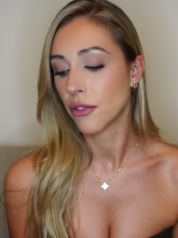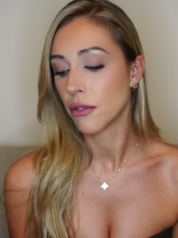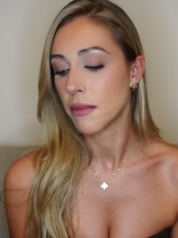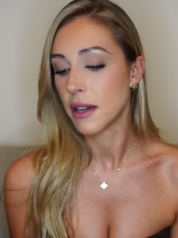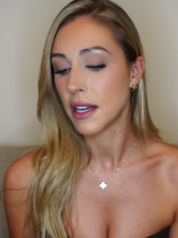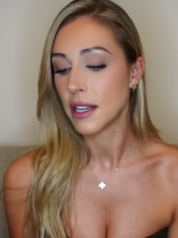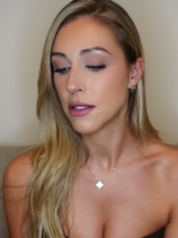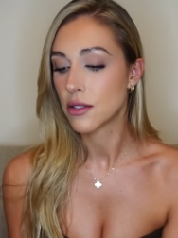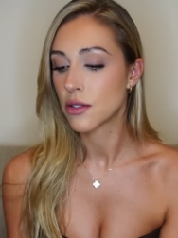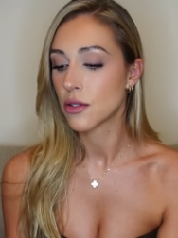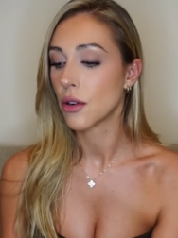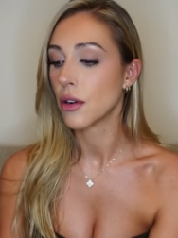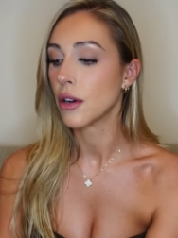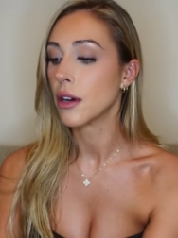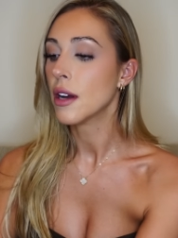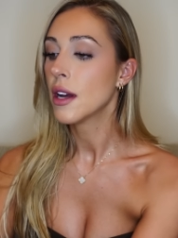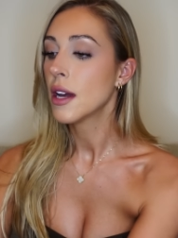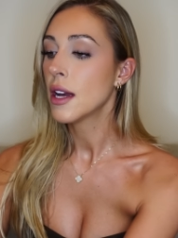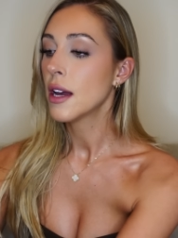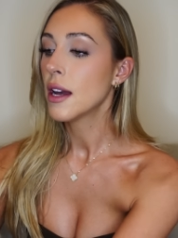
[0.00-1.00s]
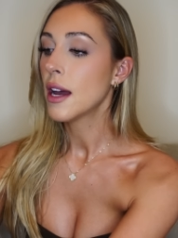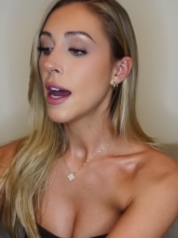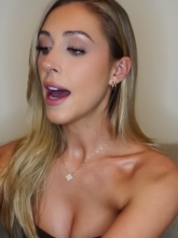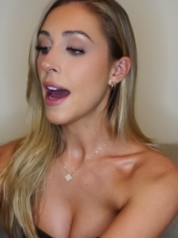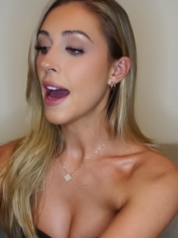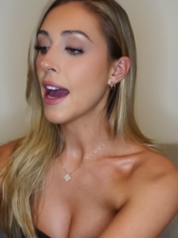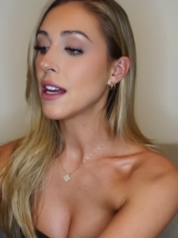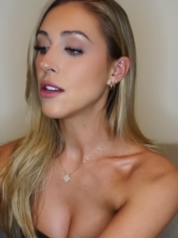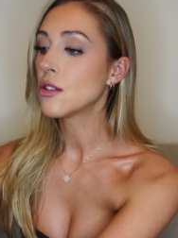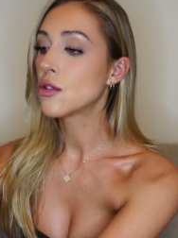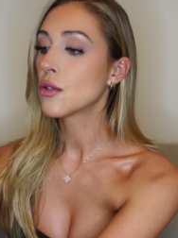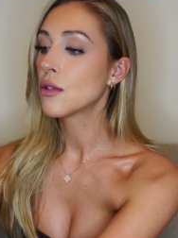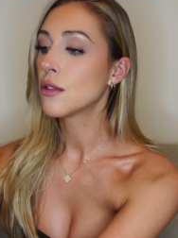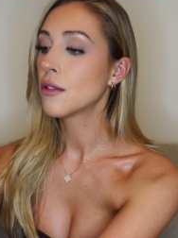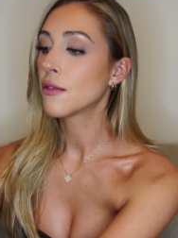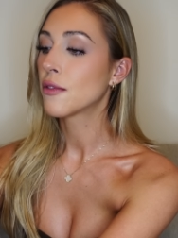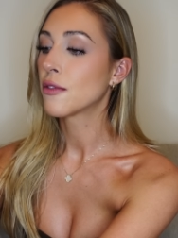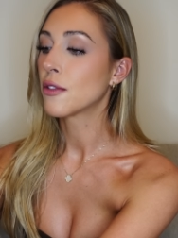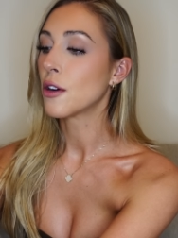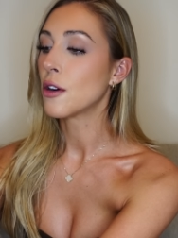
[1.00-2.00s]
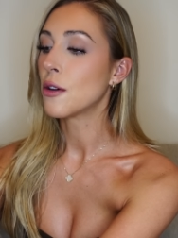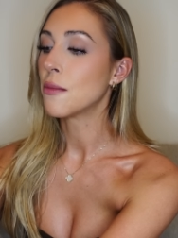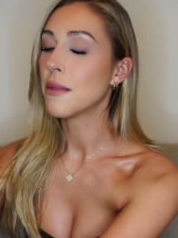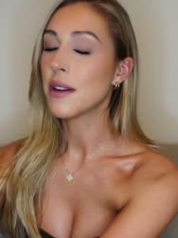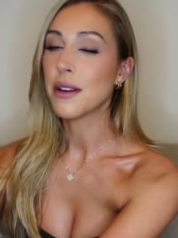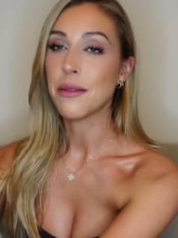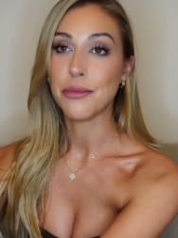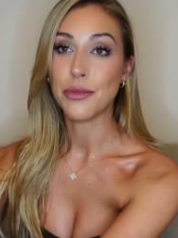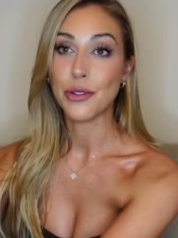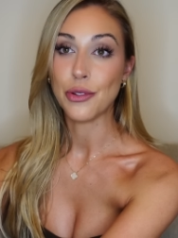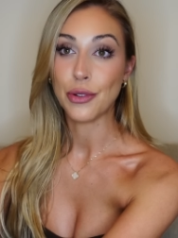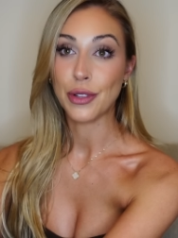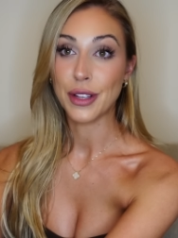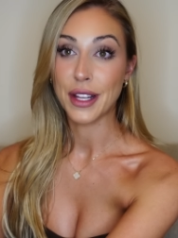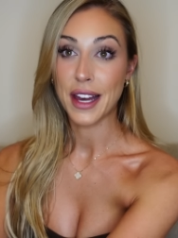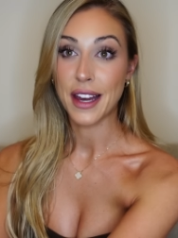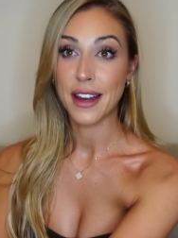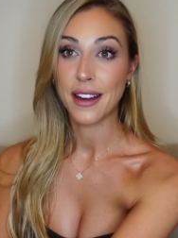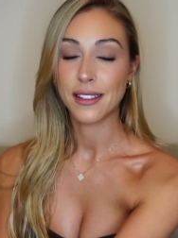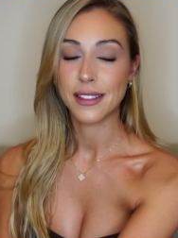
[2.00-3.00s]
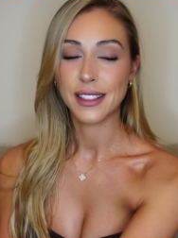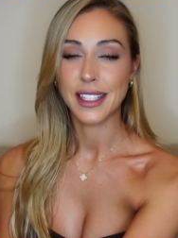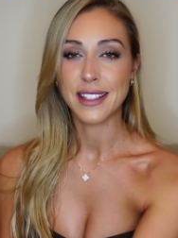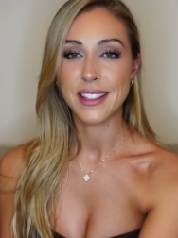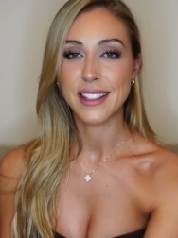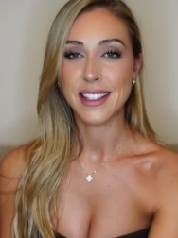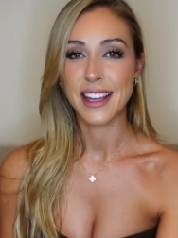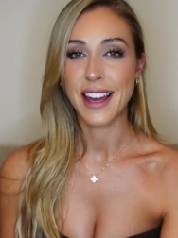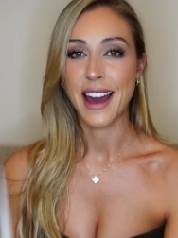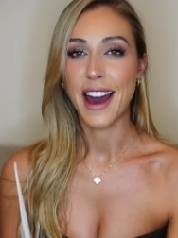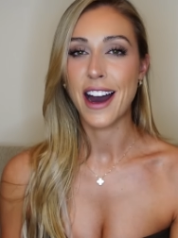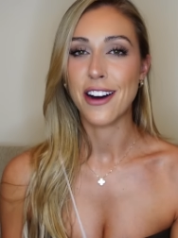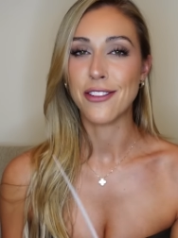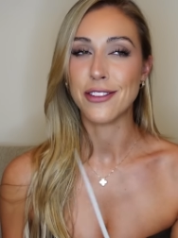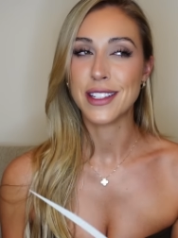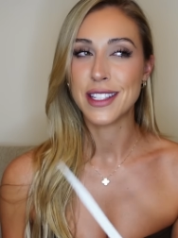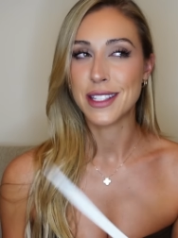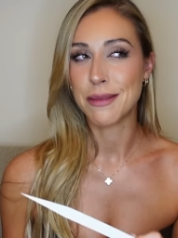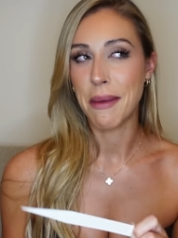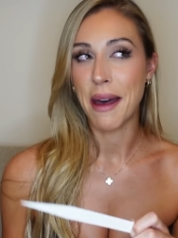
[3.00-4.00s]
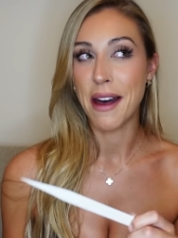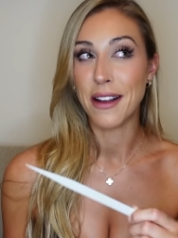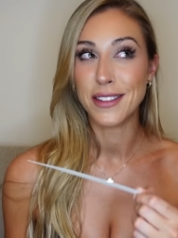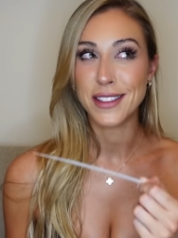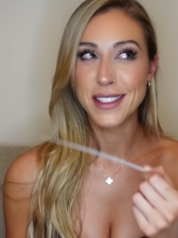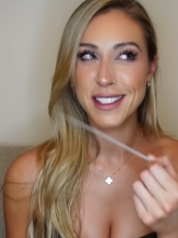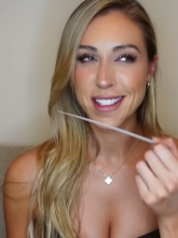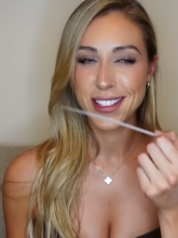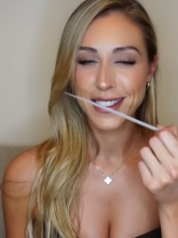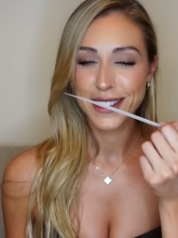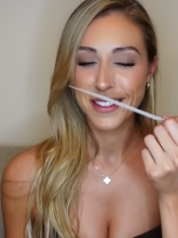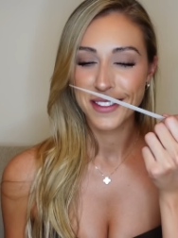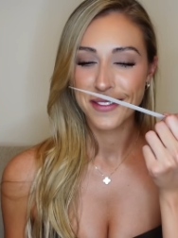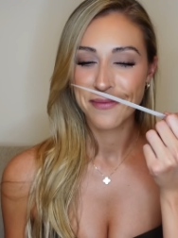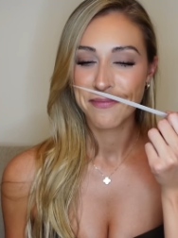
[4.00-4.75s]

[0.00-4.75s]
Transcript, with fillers: for me. So Angel from Mugler. Let's see how it smells.